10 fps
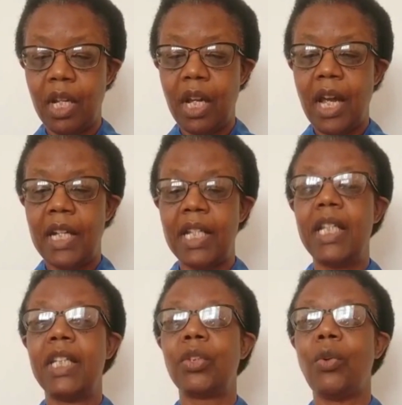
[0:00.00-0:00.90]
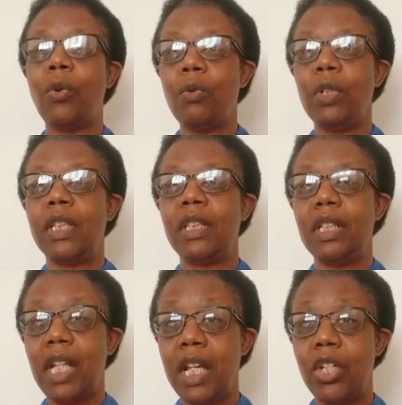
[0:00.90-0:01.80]
and he is calling the
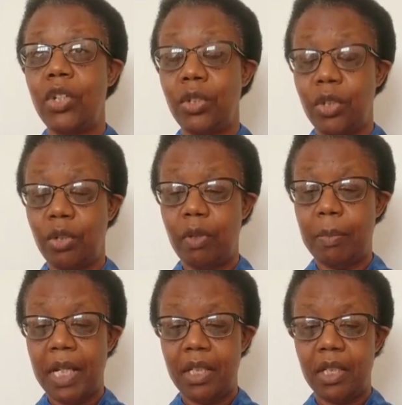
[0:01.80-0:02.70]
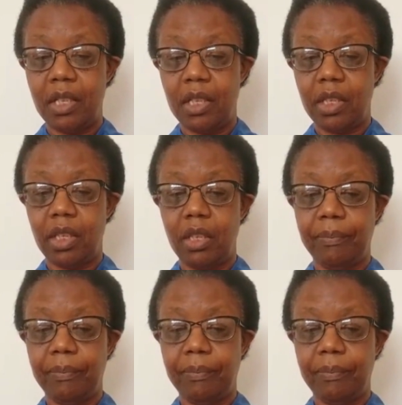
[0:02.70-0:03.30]
nation to repentance.